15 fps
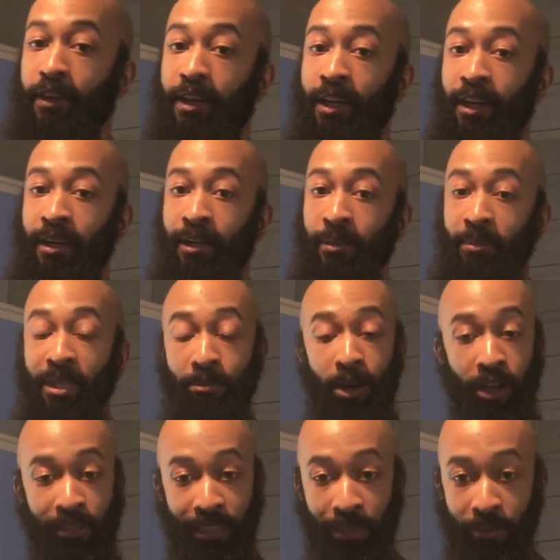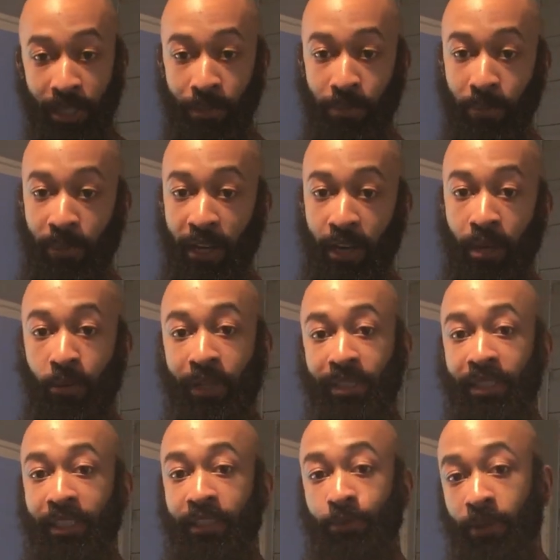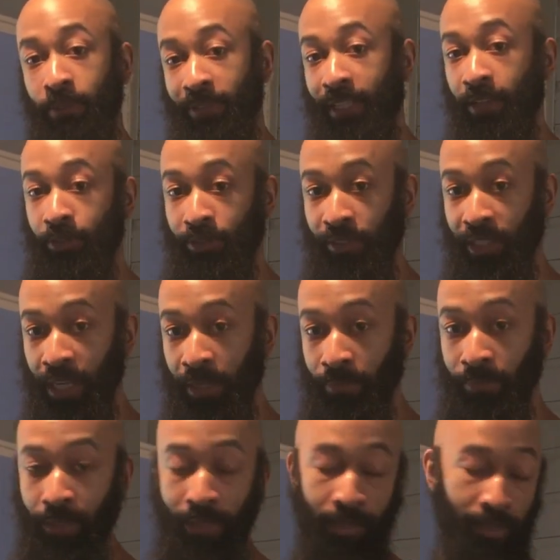uh, meatballs that I'm gonna prepare once these sweet potatoes are done.